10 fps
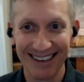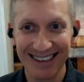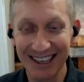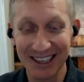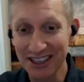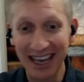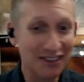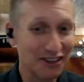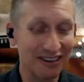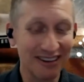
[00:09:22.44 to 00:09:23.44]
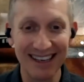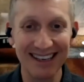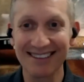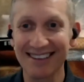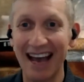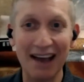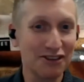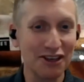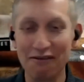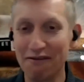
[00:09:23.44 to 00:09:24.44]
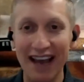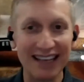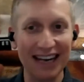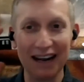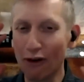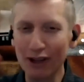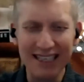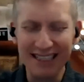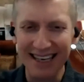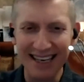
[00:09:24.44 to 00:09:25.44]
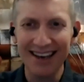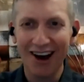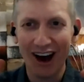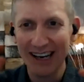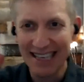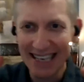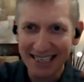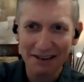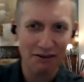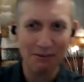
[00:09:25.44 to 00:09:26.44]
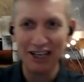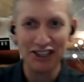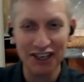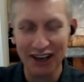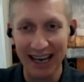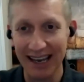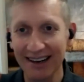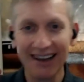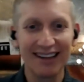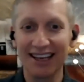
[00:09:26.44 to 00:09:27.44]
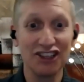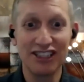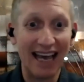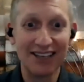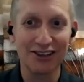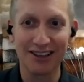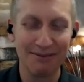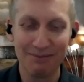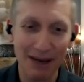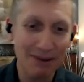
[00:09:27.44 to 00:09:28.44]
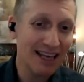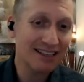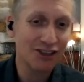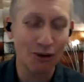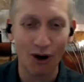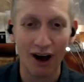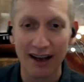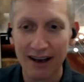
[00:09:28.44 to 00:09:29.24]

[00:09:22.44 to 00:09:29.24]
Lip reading: You can say certain things and have certain facts and have all these key ideas and information in your head that can just dazzle them. Maybe that's your why.